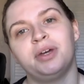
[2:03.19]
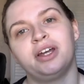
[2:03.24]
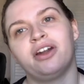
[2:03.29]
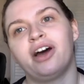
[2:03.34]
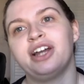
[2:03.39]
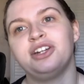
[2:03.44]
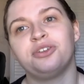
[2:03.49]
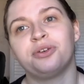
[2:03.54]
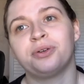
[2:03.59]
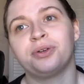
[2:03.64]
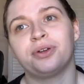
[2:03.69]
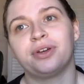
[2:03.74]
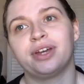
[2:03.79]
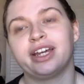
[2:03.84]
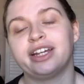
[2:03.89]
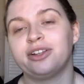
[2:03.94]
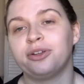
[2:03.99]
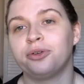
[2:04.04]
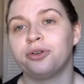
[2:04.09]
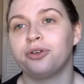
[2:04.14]
but I don't know
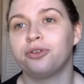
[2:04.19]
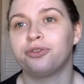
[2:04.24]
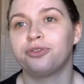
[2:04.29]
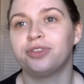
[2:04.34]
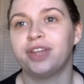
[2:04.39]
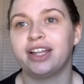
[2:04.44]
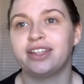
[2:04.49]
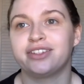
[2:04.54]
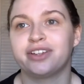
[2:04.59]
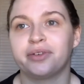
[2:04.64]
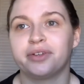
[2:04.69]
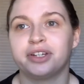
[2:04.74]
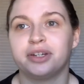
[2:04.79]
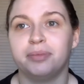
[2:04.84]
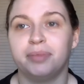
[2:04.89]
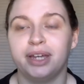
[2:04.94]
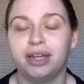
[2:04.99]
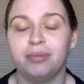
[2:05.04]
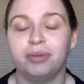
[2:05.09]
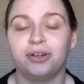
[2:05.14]
how long off that's going to
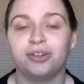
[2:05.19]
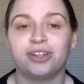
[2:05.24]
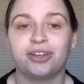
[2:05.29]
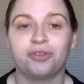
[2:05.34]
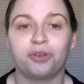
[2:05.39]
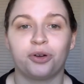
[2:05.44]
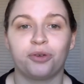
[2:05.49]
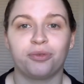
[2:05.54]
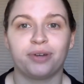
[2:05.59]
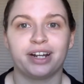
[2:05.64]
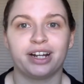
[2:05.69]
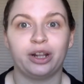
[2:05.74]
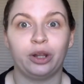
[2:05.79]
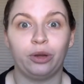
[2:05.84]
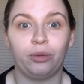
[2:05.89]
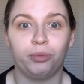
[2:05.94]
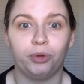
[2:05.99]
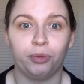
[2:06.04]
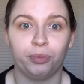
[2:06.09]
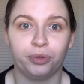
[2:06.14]
be because I've got to read a
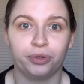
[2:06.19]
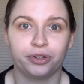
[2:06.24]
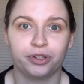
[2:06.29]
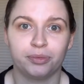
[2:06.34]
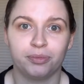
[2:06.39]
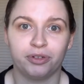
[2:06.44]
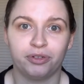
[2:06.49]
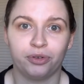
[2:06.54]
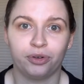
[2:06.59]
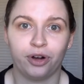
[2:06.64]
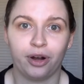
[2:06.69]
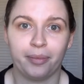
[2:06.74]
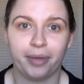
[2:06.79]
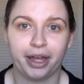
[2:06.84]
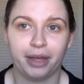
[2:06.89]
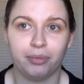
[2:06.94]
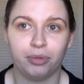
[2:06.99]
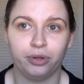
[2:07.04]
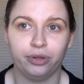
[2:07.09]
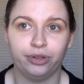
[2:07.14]
lot more books before I'm
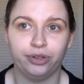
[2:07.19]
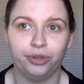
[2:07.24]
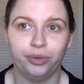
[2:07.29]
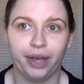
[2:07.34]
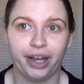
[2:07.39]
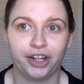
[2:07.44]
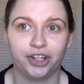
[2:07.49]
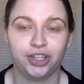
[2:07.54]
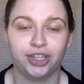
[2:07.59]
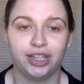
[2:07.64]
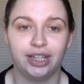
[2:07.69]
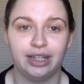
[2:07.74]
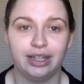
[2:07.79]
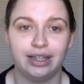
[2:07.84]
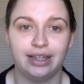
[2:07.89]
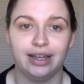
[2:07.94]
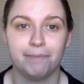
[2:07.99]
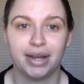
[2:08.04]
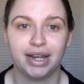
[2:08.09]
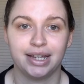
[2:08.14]
able to
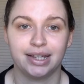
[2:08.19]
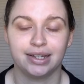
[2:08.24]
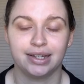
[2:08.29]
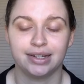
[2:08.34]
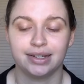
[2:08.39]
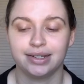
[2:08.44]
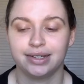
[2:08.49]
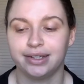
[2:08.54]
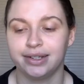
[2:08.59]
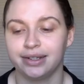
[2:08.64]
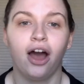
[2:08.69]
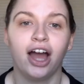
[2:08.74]
actually make it.